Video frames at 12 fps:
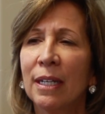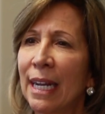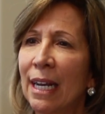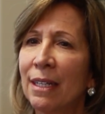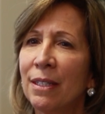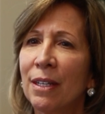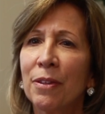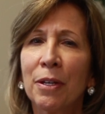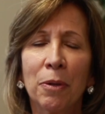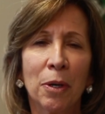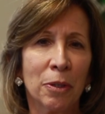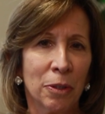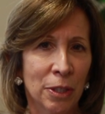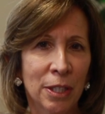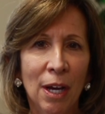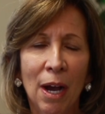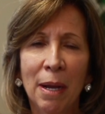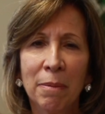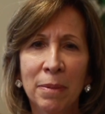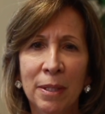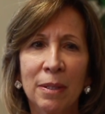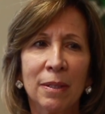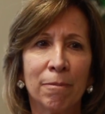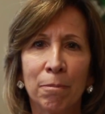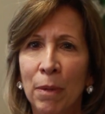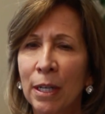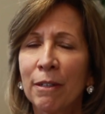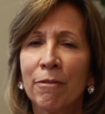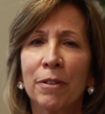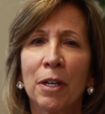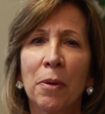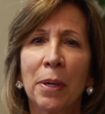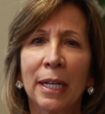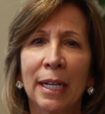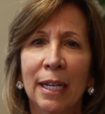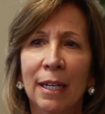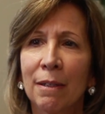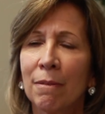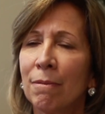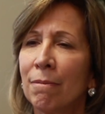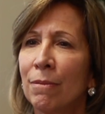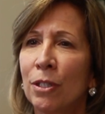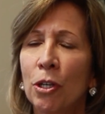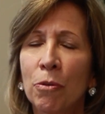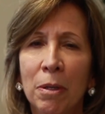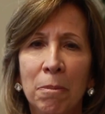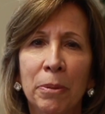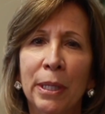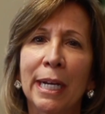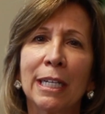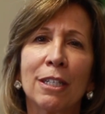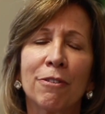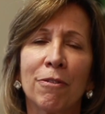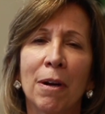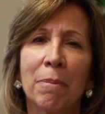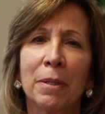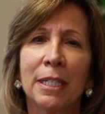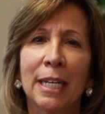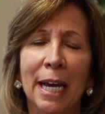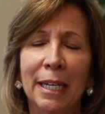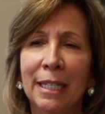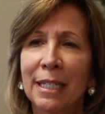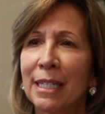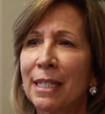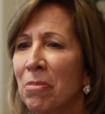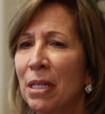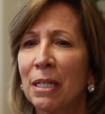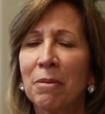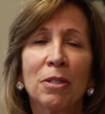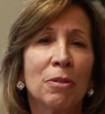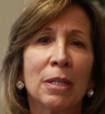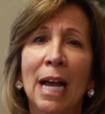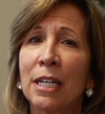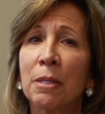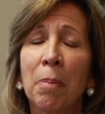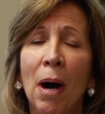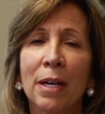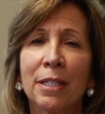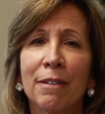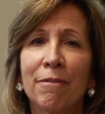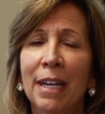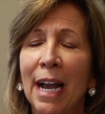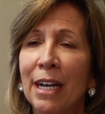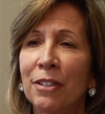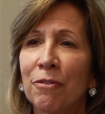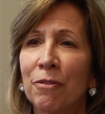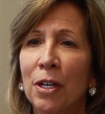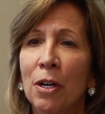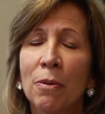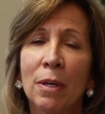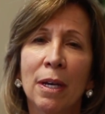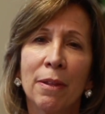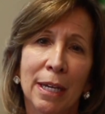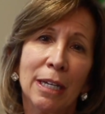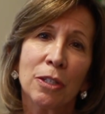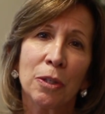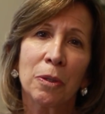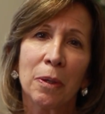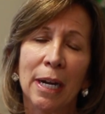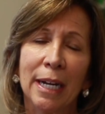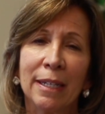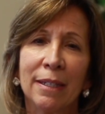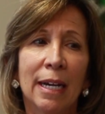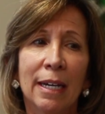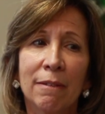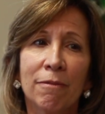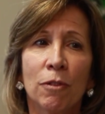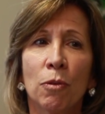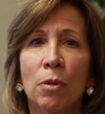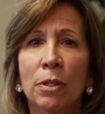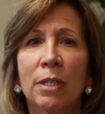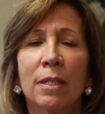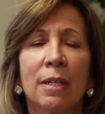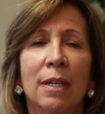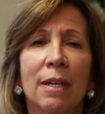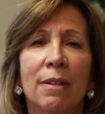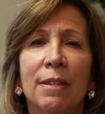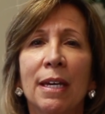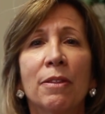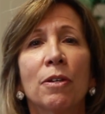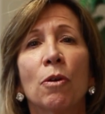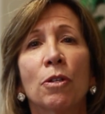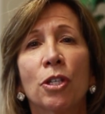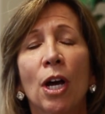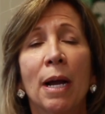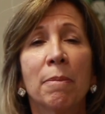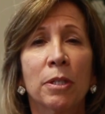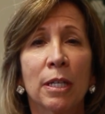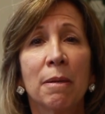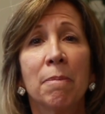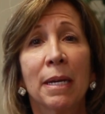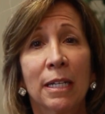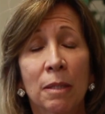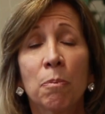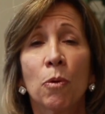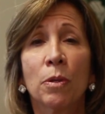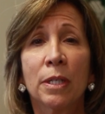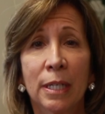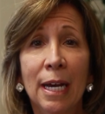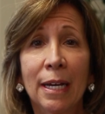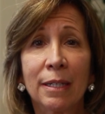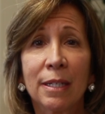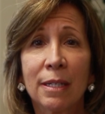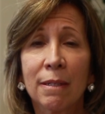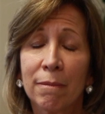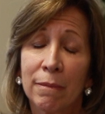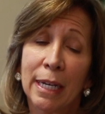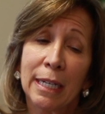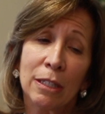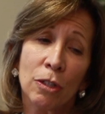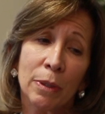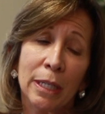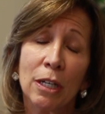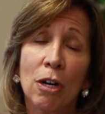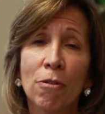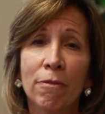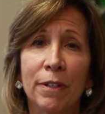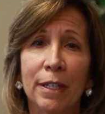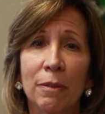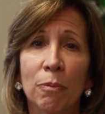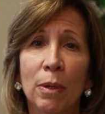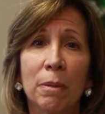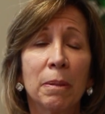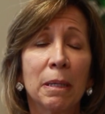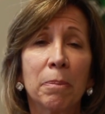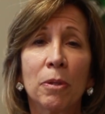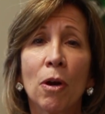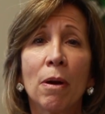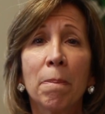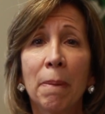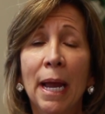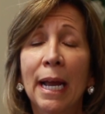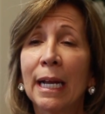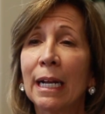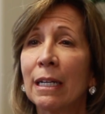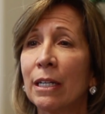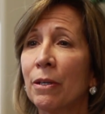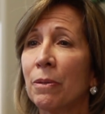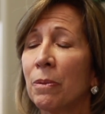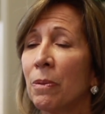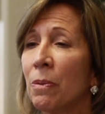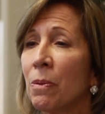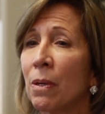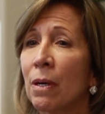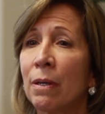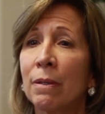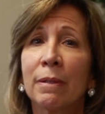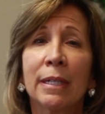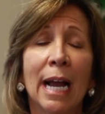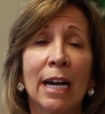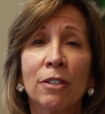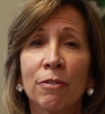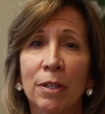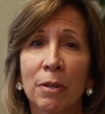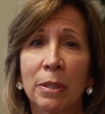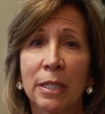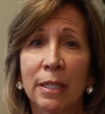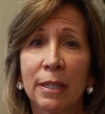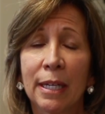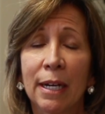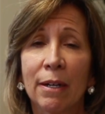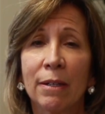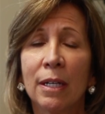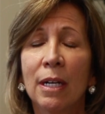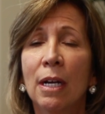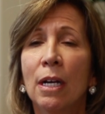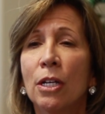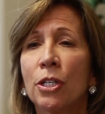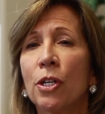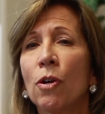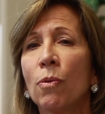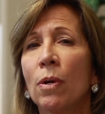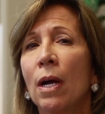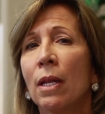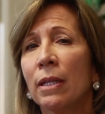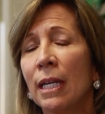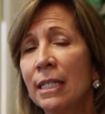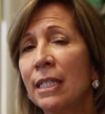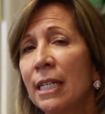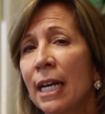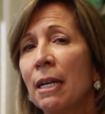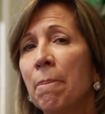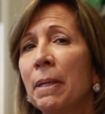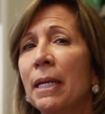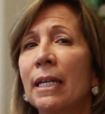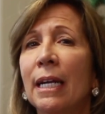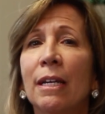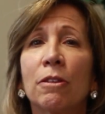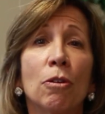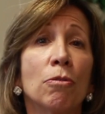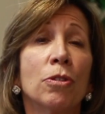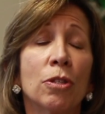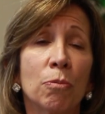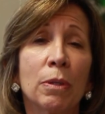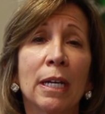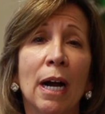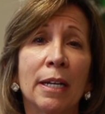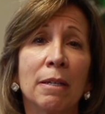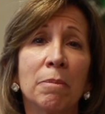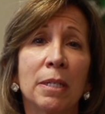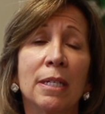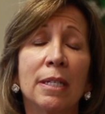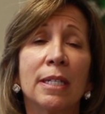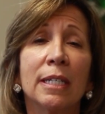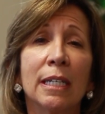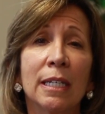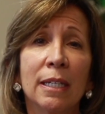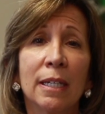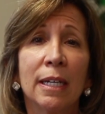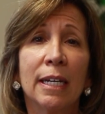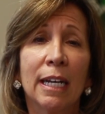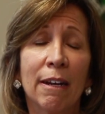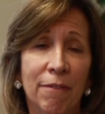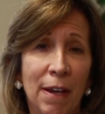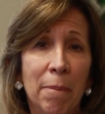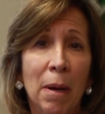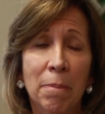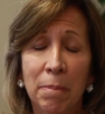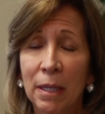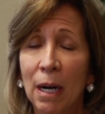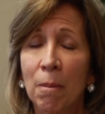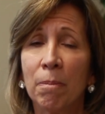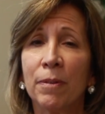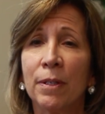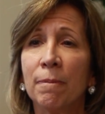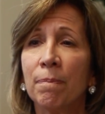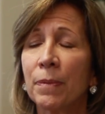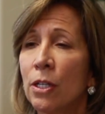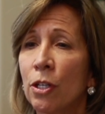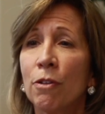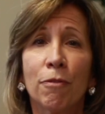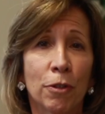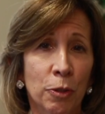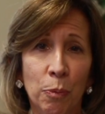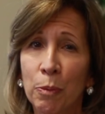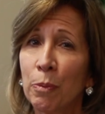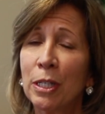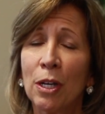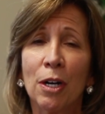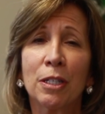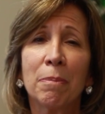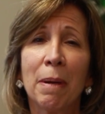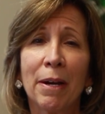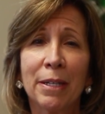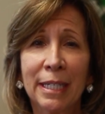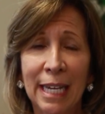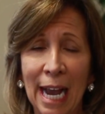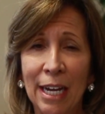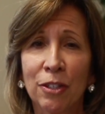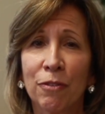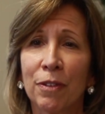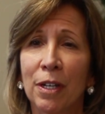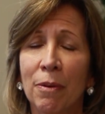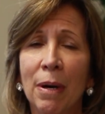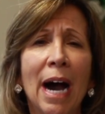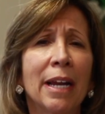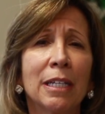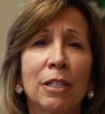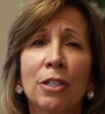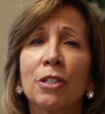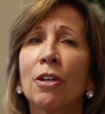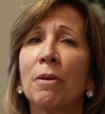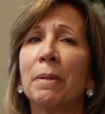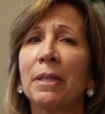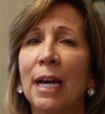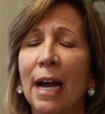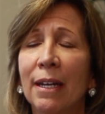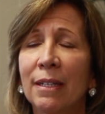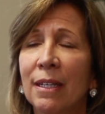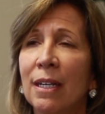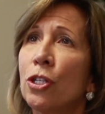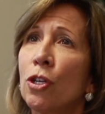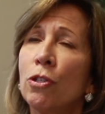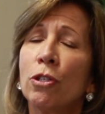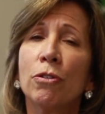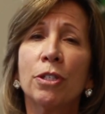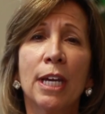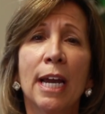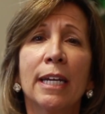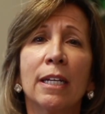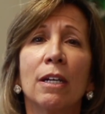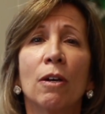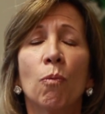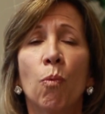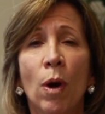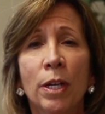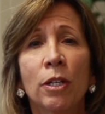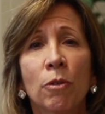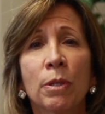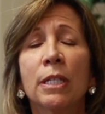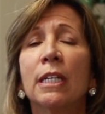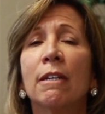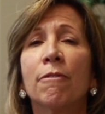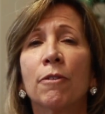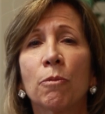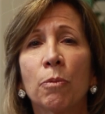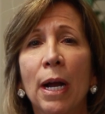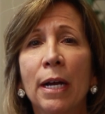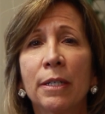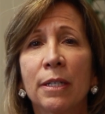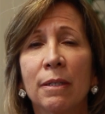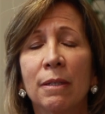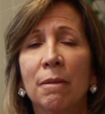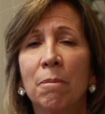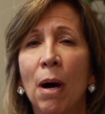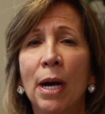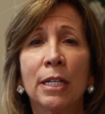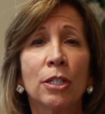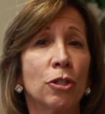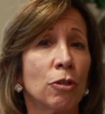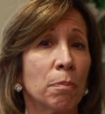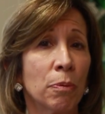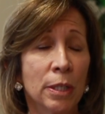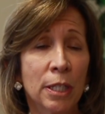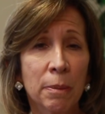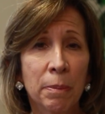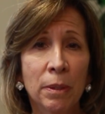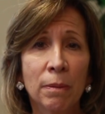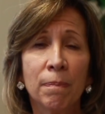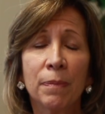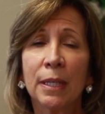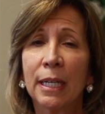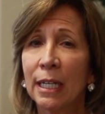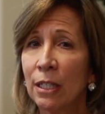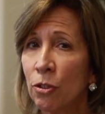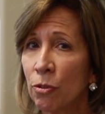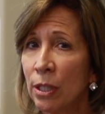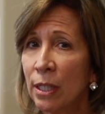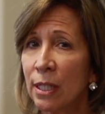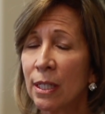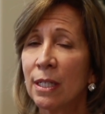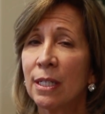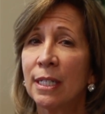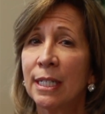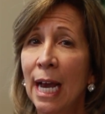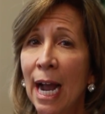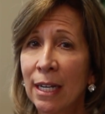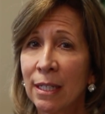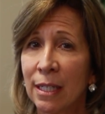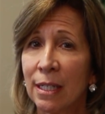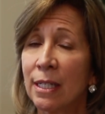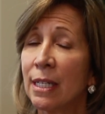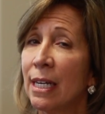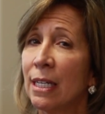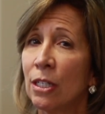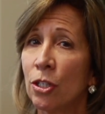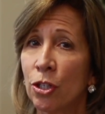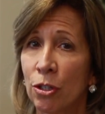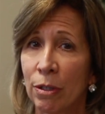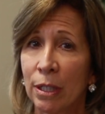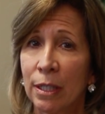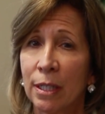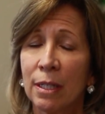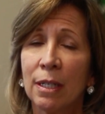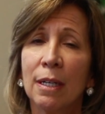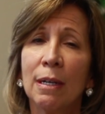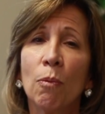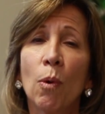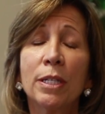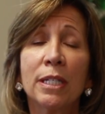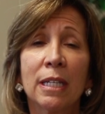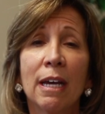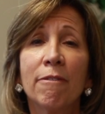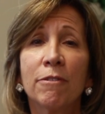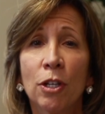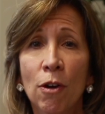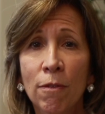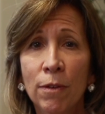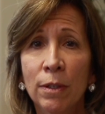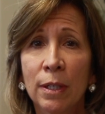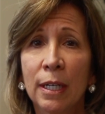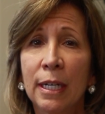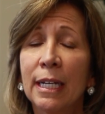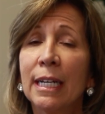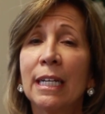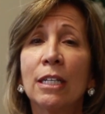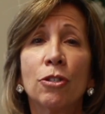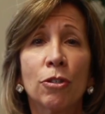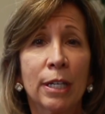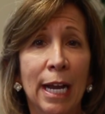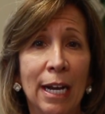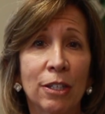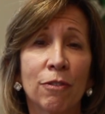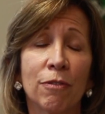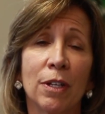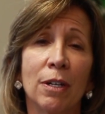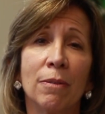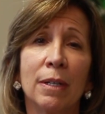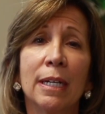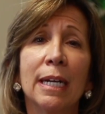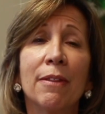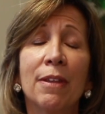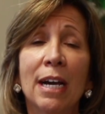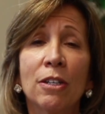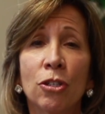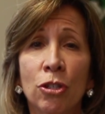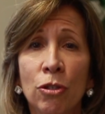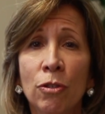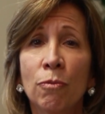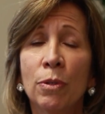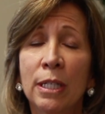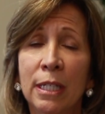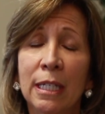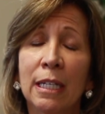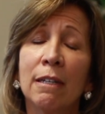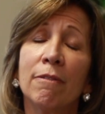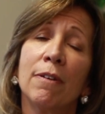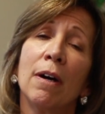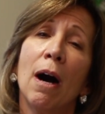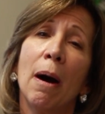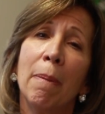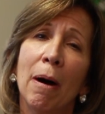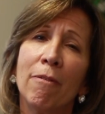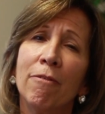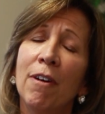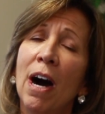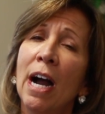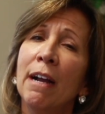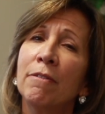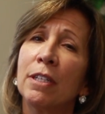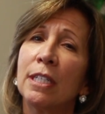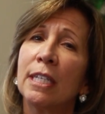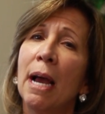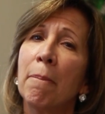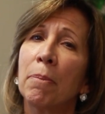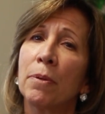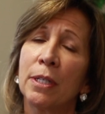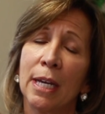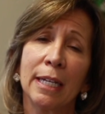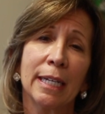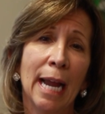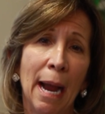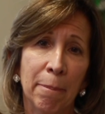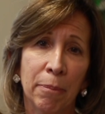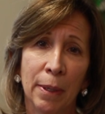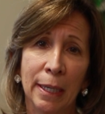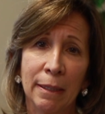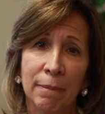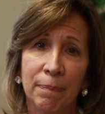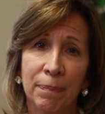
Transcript: And there are good times, money flowing in, no complaints from the tenants. It has positive cash flow. Things are great. And of course, then there are times that it makes more sense, like during COVID when people aren't paying you or cash flow isn't there. So let's take a peek at those 3 items and see if that might be helpful. So the first one we talked about is cash flow. How do you determine that? So you'll take what you receive for rent minus your principal, interest, taxes, and insurance. What's left over is your cash flow. That should receive about 5 to 10% cap rate.